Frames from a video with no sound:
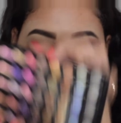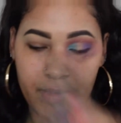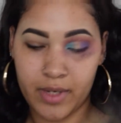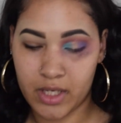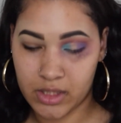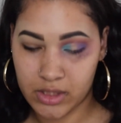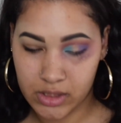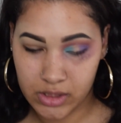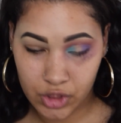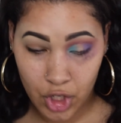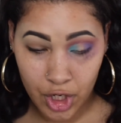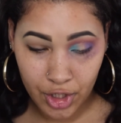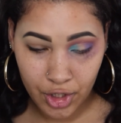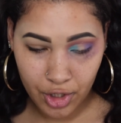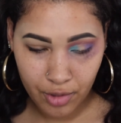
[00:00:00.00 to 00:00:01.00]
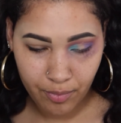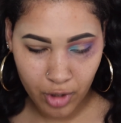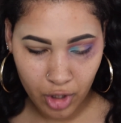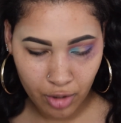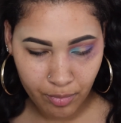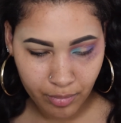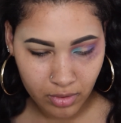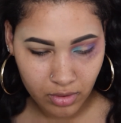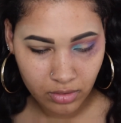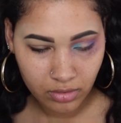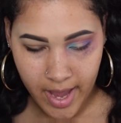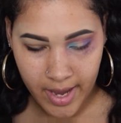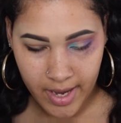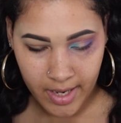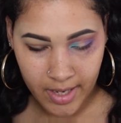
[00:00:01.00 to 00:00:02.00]
be a darker purple,
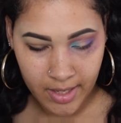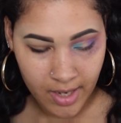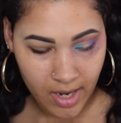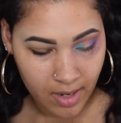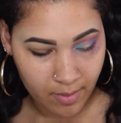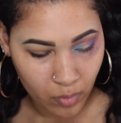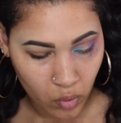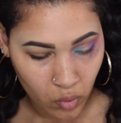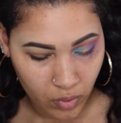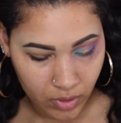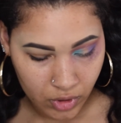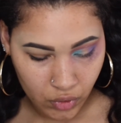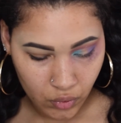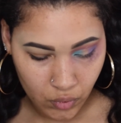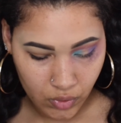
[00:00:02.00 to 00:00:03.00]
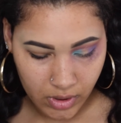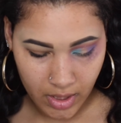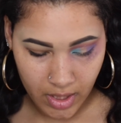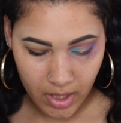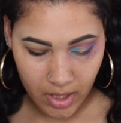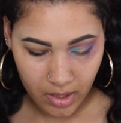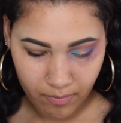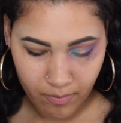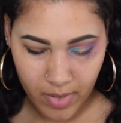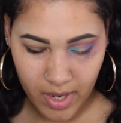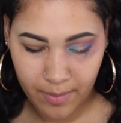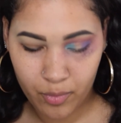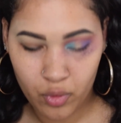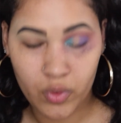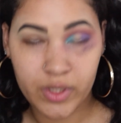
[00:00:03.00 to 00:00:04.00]
and I'm going to take my
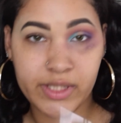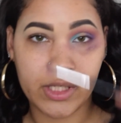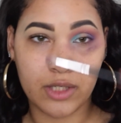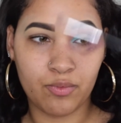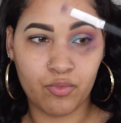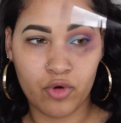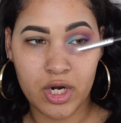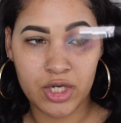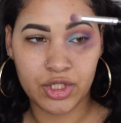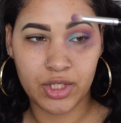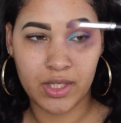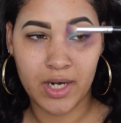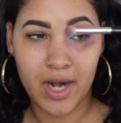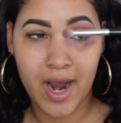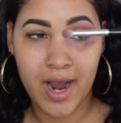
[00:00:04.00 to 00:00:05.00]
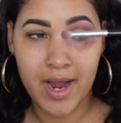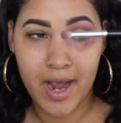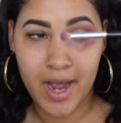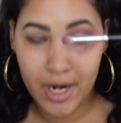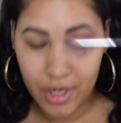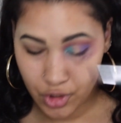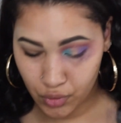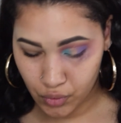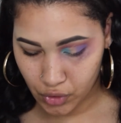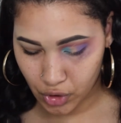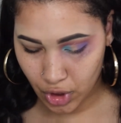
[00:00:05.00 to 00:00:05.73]
pointed brush that I had used